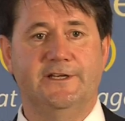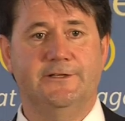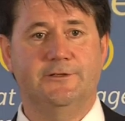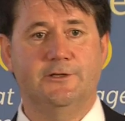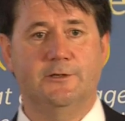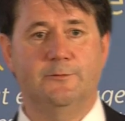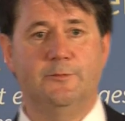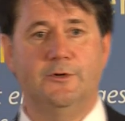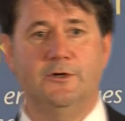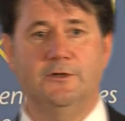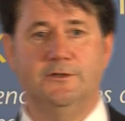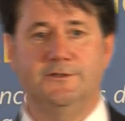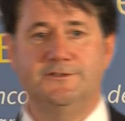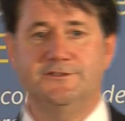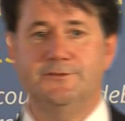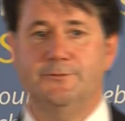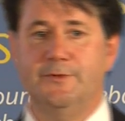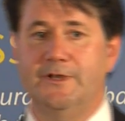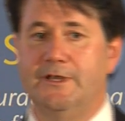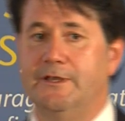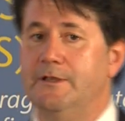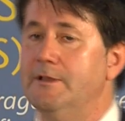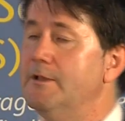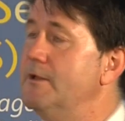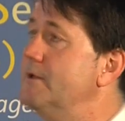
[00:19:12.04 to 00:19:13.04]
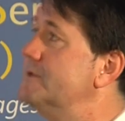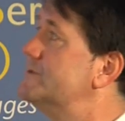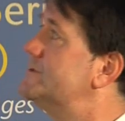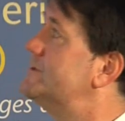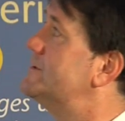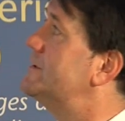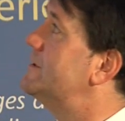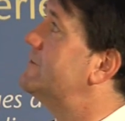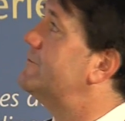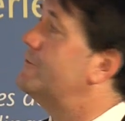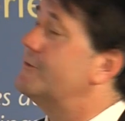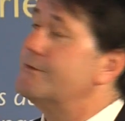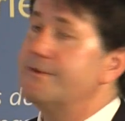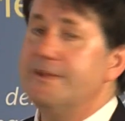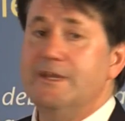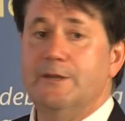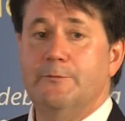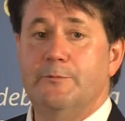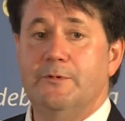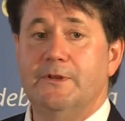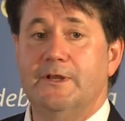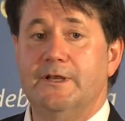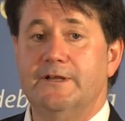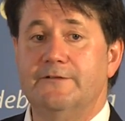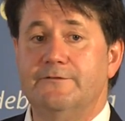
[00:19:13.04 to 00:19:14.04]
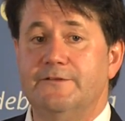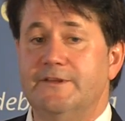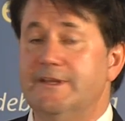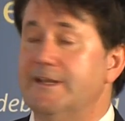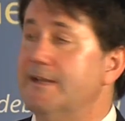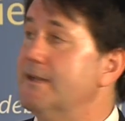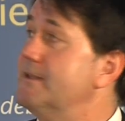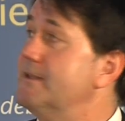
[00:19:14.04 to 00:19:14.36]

any tarpaulins away. So therefore they applied for the